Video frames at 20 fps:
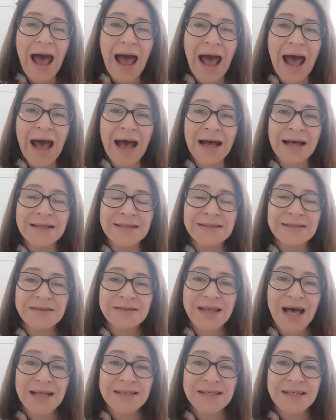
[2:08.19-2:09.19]
And
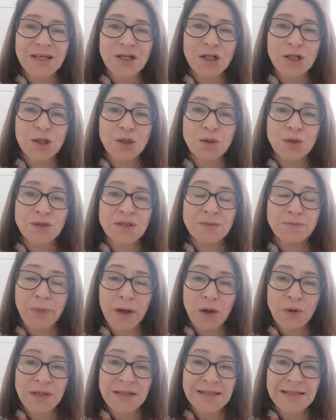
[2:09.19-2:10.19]
that includes
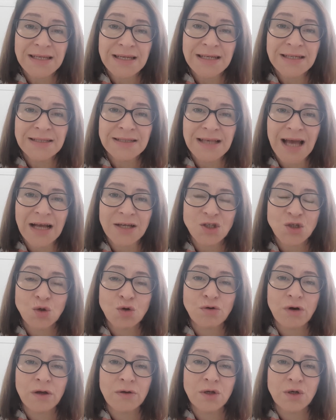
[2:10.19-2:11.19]
bonuses. As you
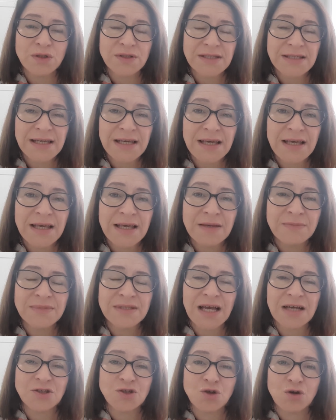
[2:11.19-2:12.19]
grow your teams,
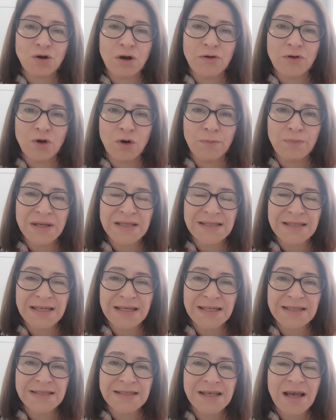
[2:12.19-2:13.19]
as you grow your
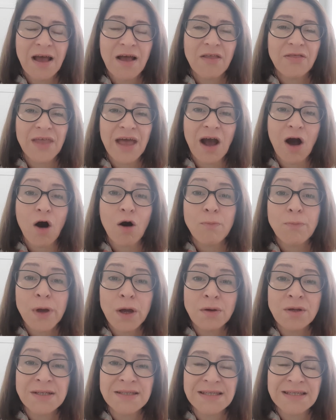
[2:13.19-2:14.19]
business, there are
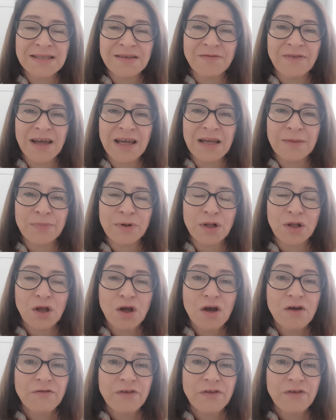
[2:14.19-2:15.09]
bonuses available.